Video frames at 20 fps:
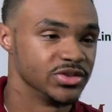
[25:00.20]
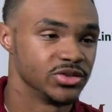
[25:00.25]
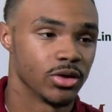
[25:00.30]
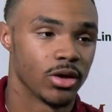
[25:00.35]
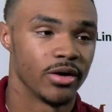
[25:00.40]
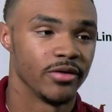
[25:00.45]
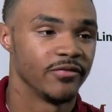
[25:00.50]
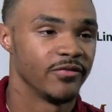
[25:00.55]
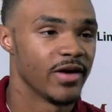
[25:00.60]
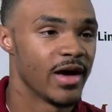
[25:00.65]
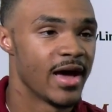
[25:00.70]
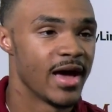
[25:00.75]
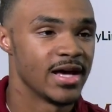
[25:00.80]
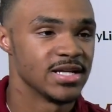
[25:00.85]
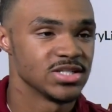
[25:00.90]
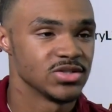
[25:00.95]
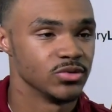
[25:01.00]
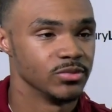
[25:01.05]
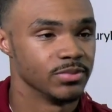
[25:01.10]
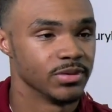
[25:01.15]
started
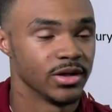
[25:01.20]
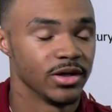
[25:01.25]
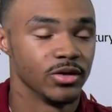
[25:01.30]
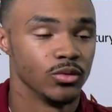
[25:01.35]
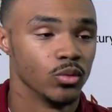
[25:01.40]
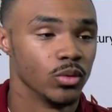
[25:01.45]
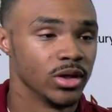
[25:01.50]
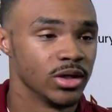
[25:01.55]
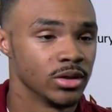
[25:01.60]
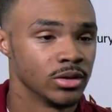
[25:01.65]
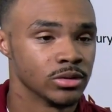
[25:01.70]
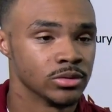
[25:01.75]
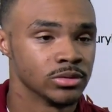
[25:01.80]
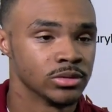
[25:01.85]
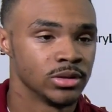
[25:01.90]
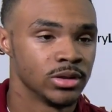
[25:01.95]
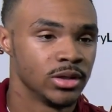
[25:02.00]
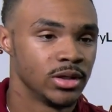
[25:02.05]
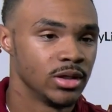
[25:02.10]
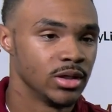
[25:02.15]
fast. We played well.
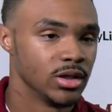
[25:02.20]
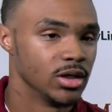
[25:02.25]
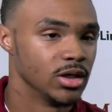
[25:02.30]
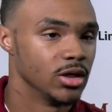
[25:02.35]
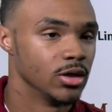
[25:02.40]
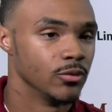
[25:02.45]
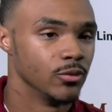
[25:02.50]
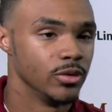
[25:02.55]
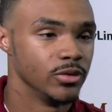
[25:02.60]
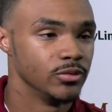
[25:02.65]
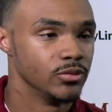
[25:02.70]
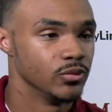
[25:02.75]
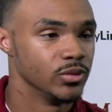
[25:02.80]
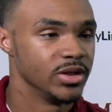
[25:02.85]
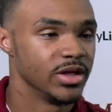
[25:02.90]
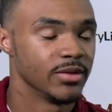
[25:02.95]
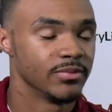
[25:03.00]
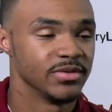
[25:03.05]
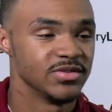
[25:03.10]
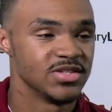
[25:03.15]
We
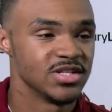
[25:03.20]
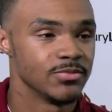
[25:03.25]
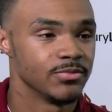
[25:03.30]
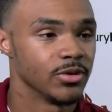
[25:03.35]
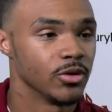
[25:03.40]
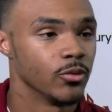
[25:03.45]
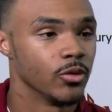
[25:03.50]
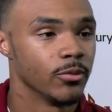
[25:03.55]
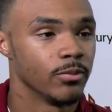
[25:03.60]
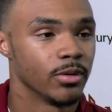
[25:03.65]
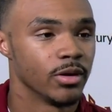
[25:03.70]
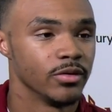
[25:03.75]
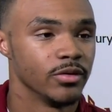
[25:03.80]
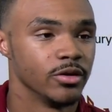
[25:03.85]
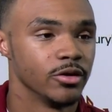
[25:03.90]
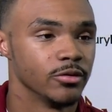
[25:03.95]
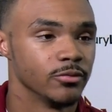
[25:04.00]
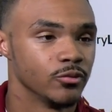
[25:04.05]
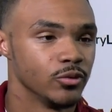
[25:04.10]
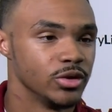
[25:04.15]
kept the tempo up on
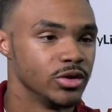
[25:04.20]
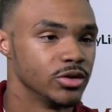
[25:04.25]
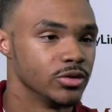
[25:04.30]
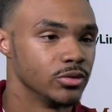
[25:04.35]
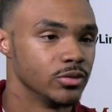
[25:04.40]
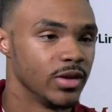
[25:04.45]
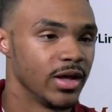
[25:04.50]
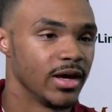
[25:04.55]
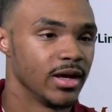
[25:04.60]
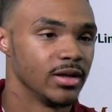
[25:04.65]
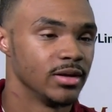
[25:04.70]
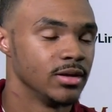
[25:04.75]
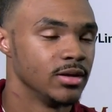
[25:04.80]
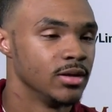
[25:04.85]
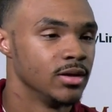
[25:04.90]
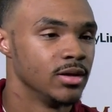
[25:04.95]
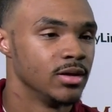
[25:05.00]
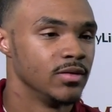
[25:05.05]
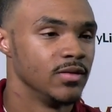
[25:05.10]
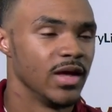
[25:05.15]
them. We know that
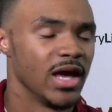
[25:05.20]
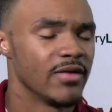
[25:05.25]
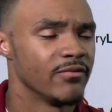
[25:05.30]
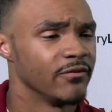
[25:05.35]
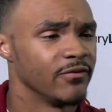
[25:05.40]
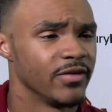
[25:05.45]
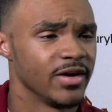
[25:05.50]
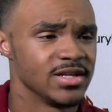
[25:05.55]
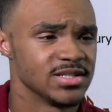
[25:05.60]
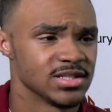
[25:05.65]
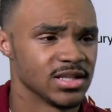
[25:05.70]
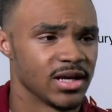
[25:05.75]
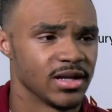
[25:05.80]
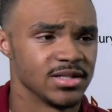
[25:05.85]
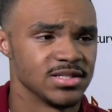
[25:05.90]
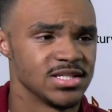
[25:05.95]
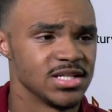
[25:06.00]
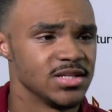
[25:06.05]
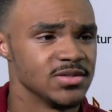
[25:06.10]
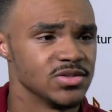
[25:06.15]
they haven't faced a lot
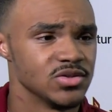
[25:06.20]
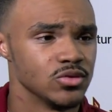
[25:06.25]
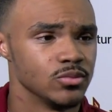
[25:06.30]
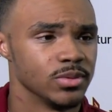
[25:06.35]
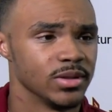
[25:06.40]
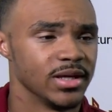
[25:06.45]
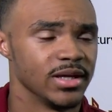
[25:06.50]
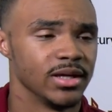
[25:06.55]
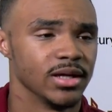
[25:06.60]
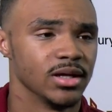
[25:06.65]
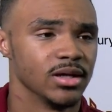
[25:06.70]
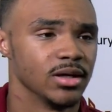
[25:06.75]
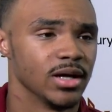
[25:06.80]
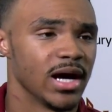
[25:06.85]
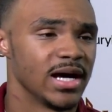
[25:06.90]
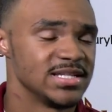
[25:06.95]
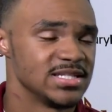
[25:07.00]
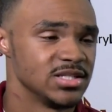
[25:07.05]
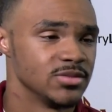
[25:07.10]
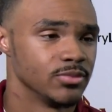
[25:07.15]
of teams who play
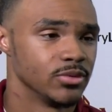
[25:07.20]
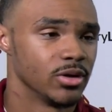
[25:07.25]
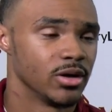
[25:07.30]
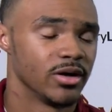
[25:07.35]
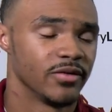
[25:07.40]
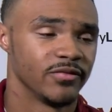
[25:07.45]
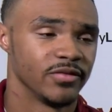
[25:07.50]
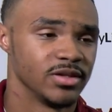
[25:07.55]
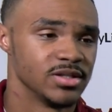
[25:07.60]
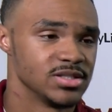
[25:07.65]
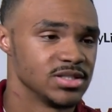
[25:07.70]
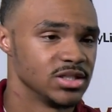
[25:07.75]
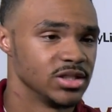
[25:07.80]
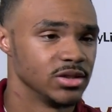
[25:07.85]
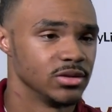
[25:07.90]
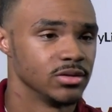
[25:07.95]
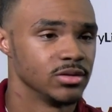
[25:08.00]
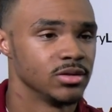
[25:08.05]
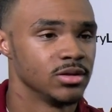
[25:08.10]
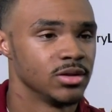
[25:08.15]
high-tempo offense,
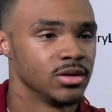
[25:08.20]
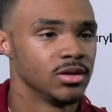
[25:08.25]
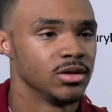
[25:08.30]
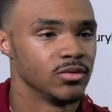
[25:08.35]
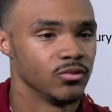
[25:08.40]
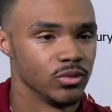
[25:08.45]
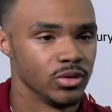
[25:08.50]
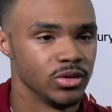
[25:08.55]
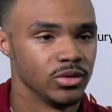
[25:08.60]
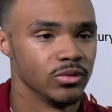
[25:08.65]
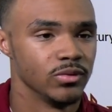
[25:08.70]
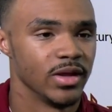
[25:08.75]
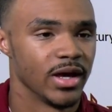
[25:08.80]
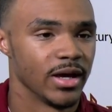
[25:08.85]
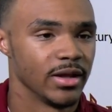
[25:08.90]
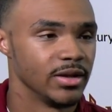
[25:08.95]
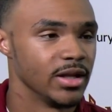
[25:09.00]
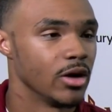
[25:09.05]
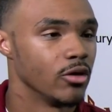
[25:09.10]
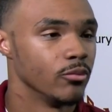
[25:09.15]
and we knew
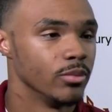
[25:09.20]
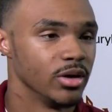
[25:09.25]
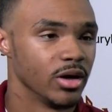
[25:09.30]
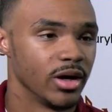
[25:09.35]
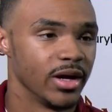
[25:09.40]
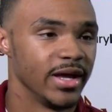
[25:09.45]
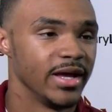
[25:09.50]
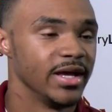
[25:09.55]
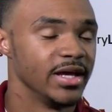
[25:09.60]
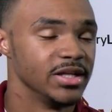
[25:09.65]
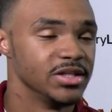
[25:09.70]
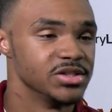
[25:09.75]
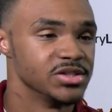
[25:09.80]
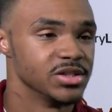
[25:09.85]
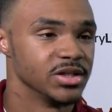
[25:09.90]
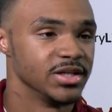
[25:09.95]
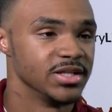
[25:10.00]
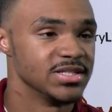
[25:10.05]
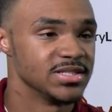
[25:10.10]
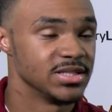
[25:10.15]
that would be our edge
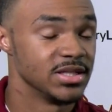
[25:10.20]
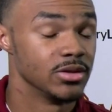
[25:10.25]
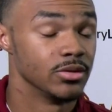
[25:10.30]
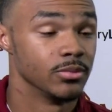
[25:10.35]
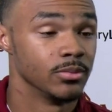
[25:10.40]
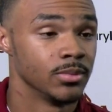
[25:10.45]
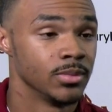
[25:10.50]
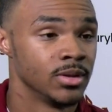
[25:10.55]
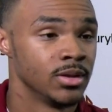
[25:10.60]
against them.